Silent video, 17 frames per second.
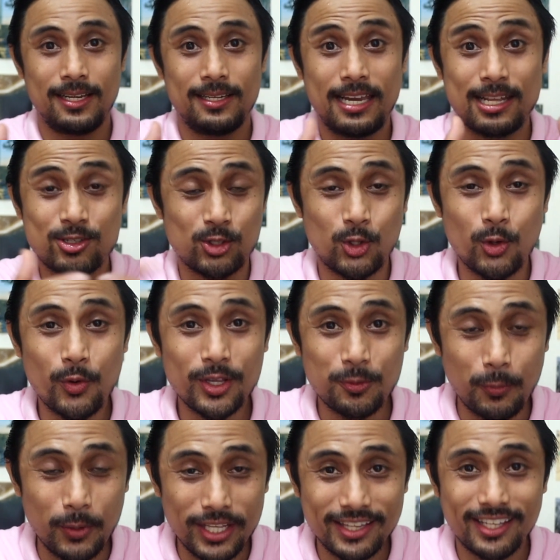Let's do
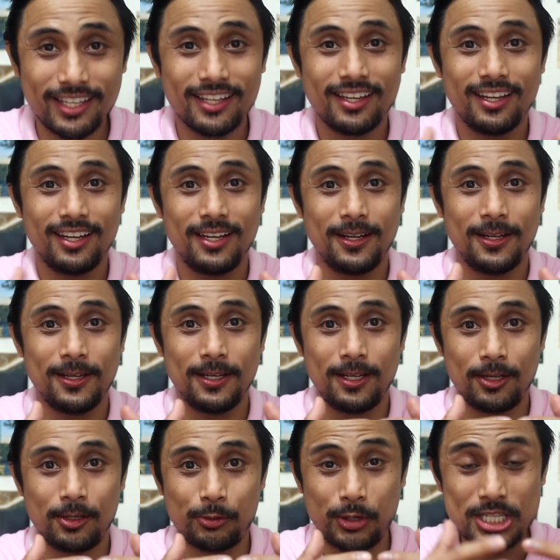it with
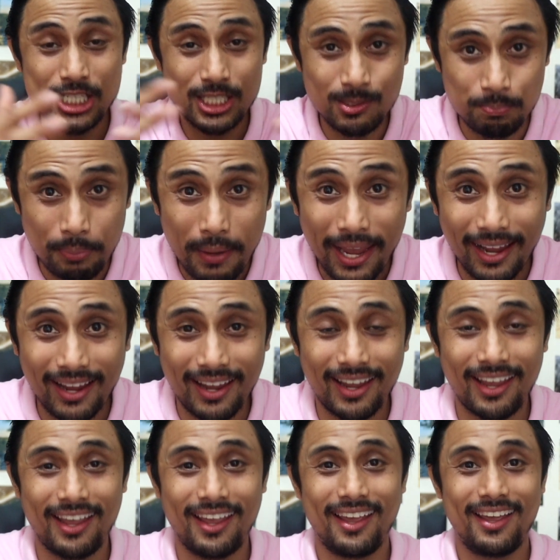
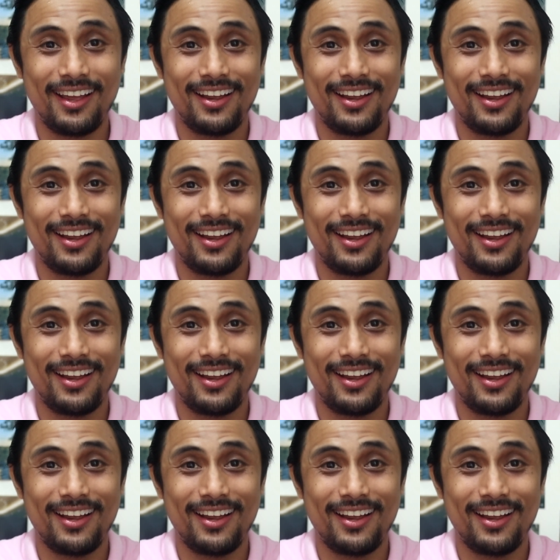respect.